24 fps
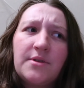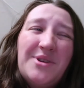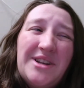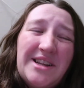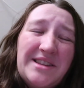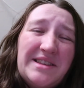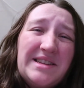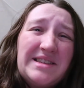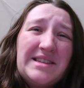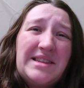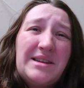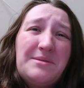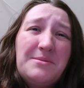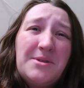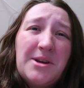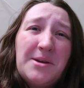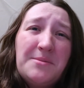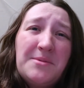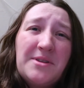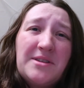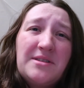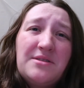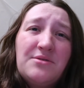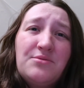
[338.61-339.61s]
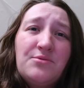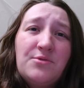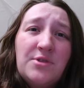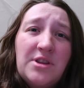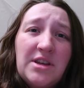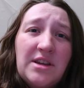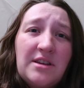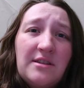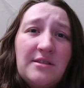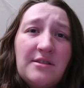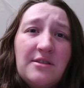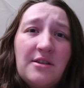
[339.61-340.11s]
But at the same time, it's still
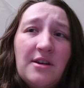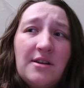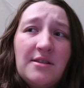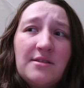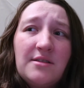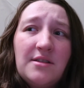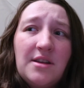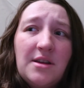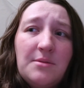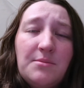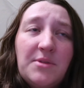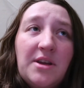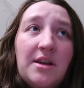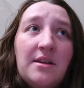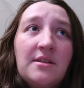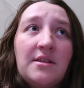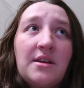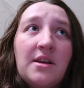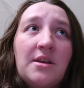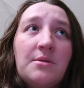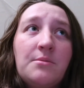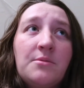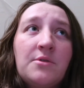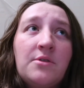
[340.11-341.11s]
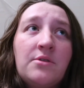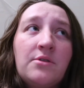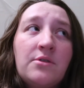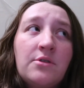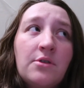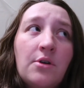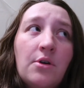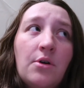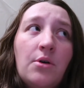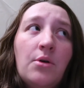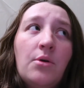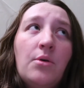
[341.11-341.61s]
really exhausting because I am
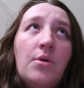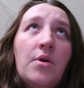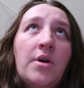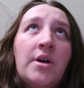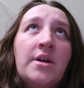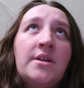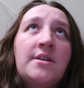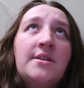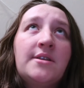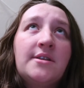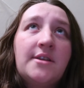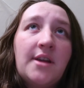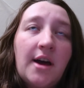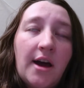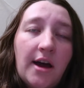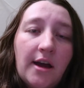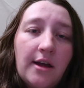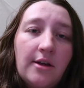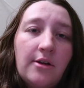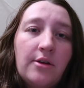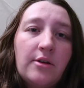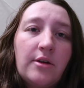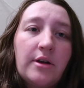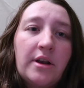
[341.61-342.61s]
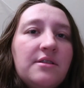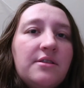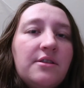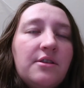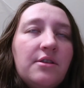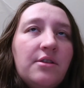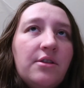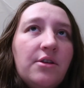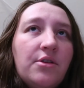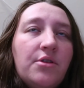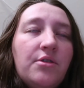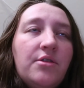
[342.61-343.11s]
so tired.
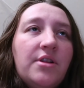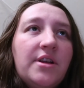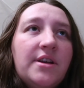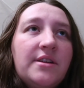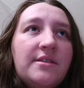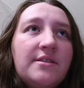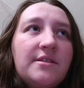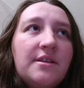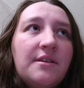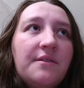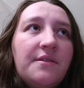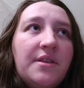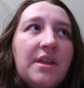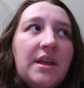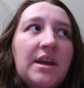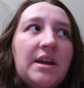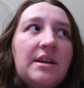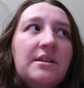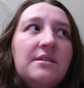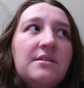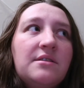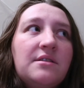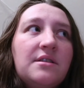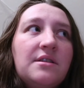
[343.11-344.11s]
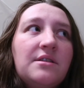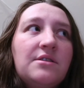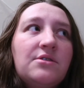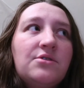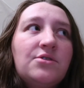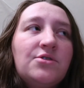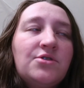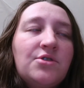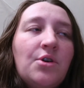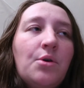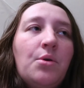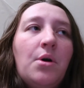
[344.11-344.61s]
The littlest of things is
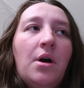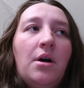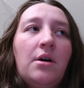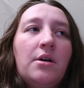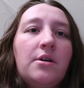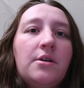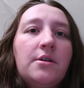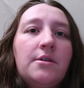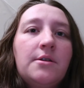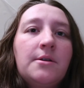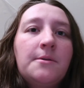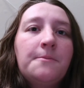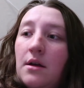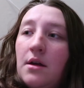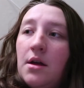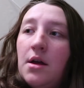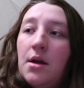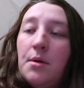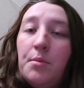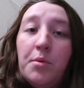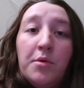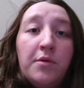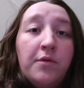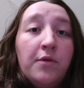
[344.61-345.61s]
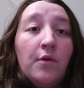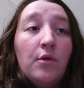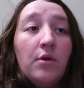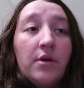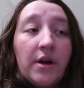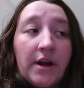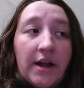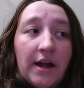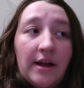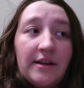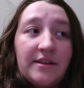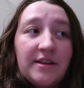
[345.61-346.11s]
so hard.
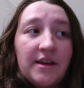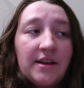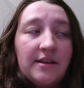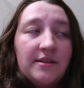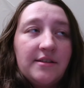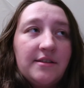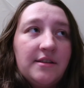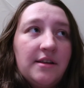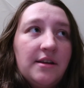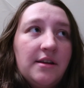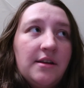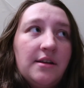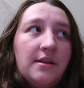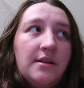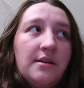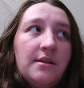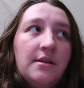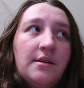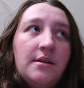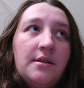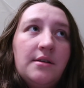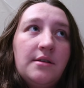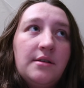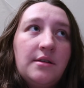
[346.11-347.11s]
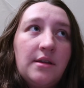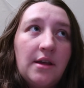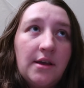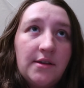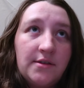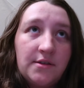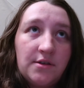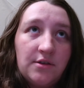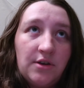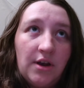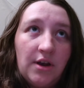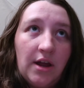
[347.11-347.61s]
Before I got tested
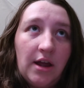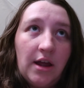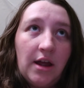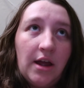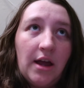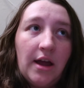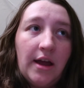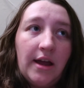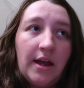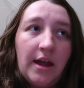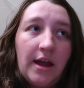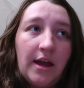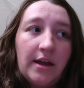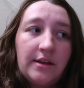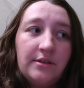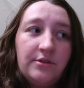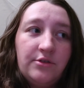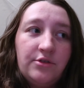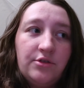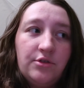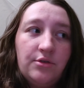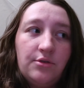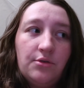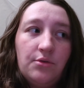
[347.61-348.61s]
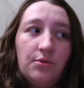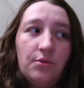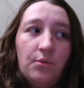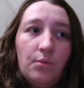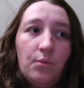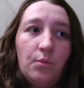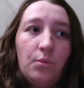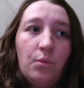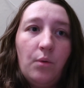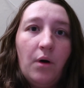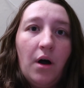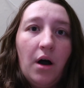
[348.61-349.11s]
yesterday, I had to
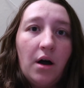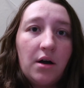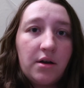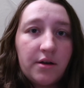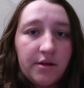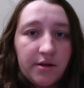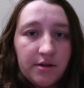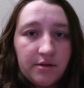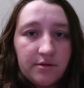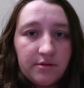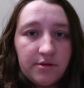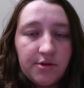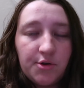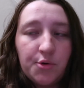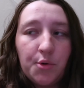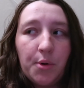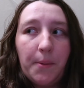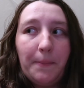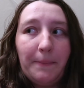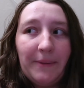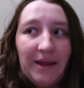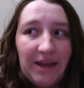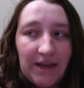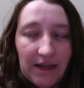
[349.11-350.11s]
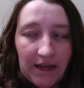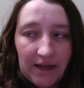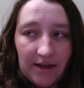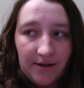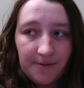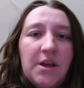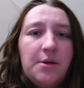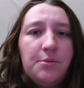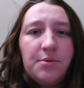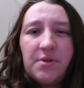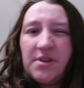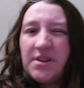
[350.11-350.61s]
walk to a meeting.
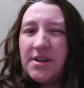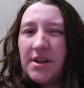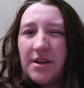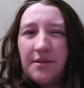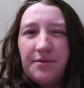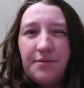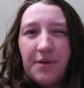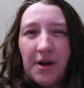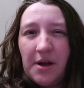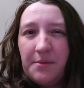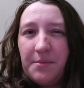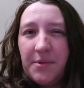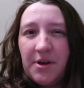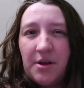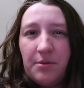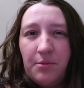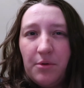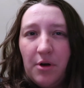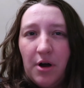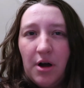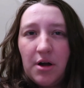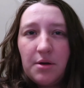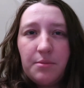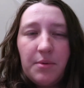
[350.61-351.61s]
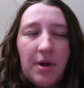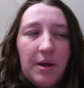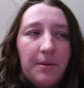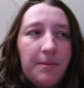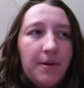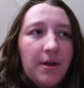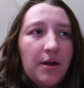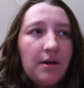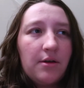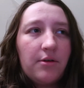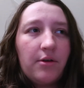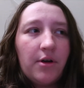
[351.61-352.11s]
It was like a 5-minute walk
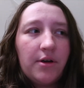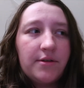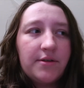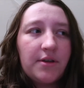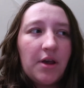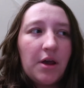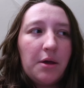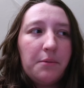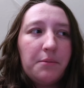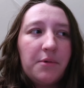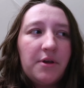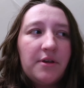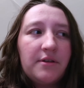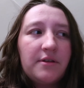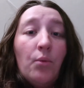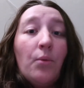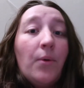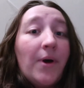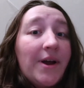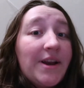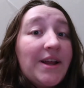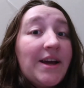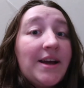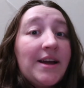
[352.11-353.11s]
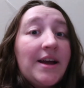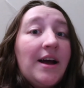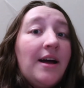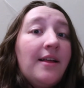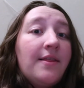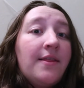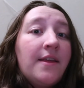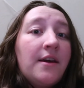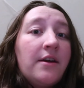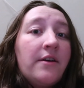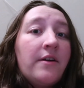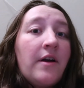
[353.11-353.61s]
maybe across campus. When I
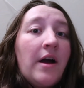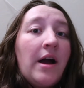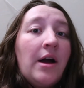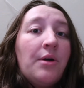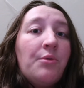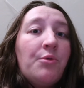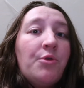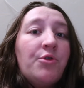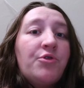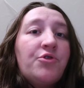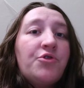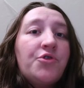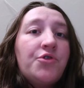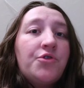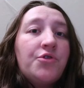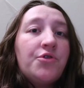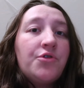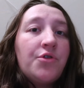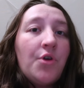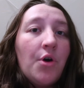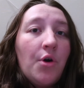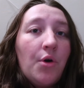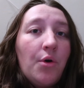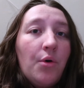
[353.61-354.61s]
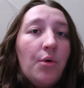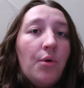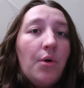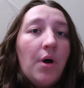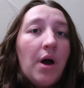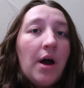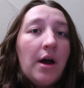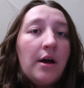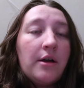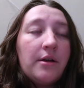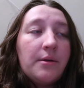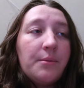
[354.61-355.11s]
got there, I was so
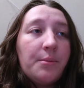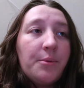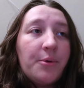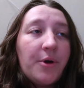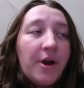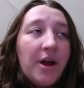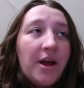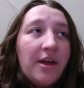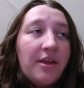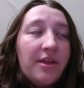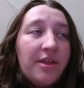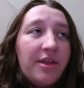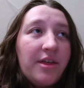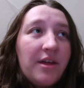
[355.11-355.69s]
out of breath.